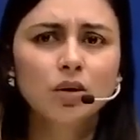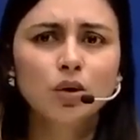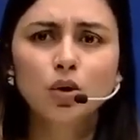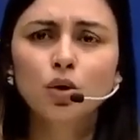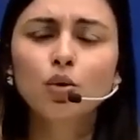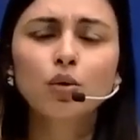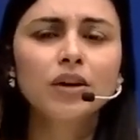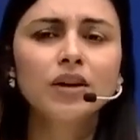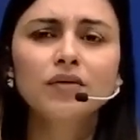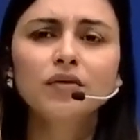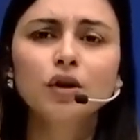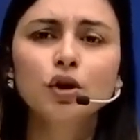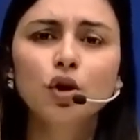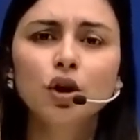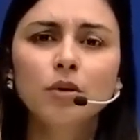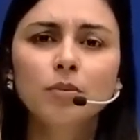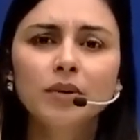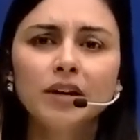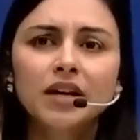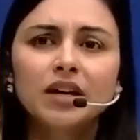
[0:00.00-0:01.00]
No, it will
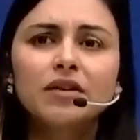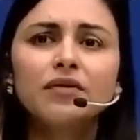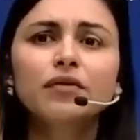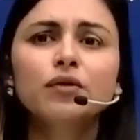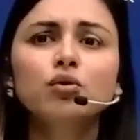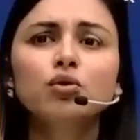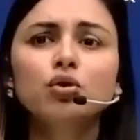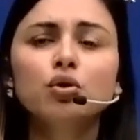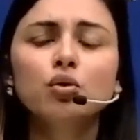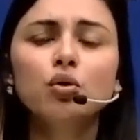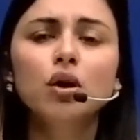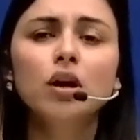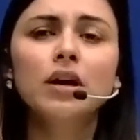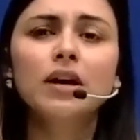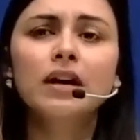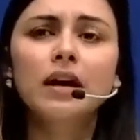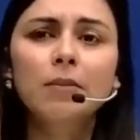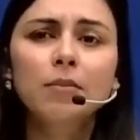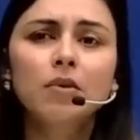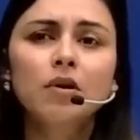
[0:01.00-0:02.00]
not break. If you throw a
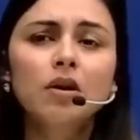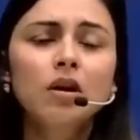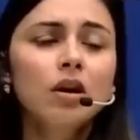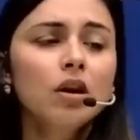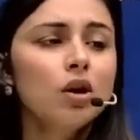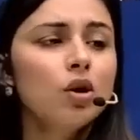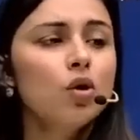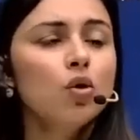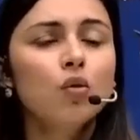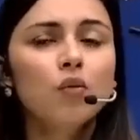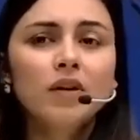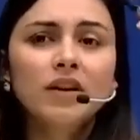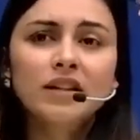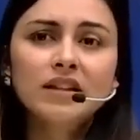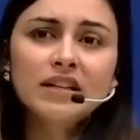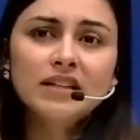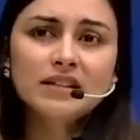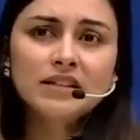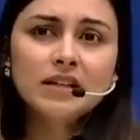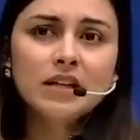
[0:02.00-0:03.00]
rubber over
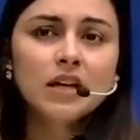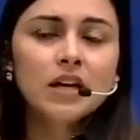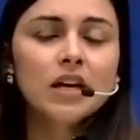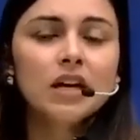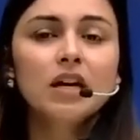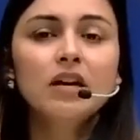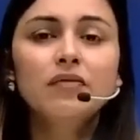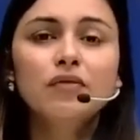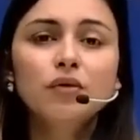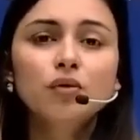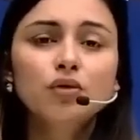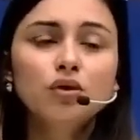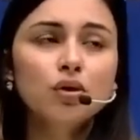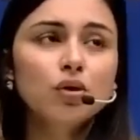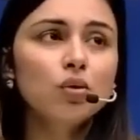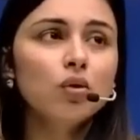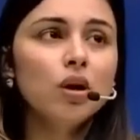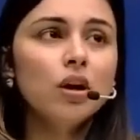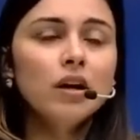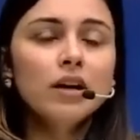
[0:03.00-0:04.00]
this, if you
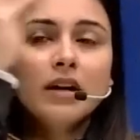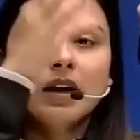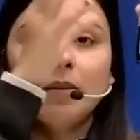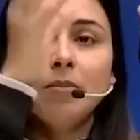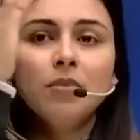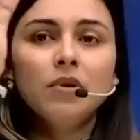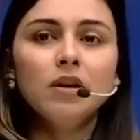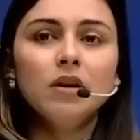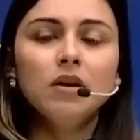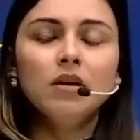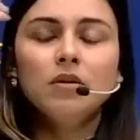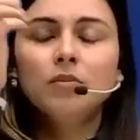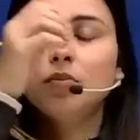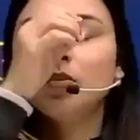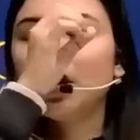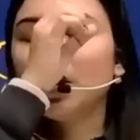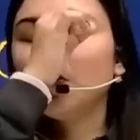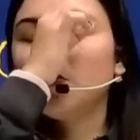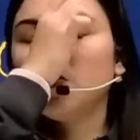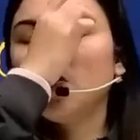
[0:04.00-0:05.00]
throw a
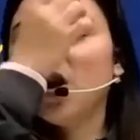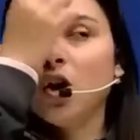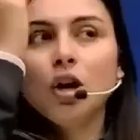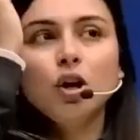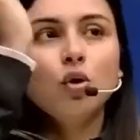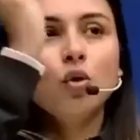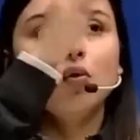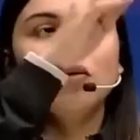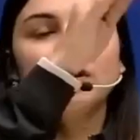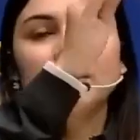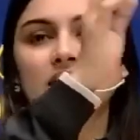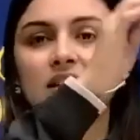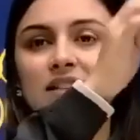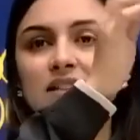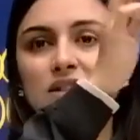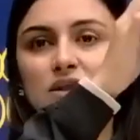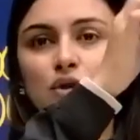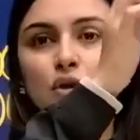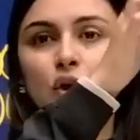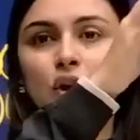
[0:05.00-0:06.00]
ball over this
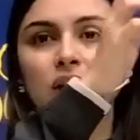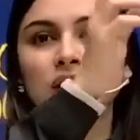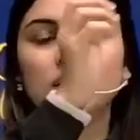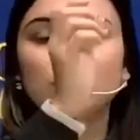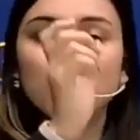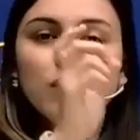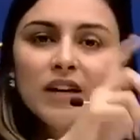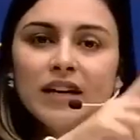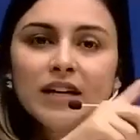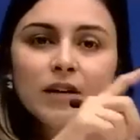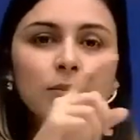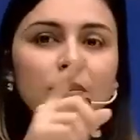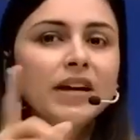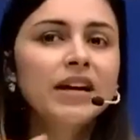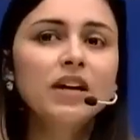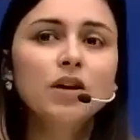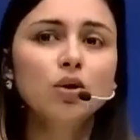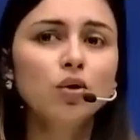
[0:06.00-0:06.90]
solid, will it break?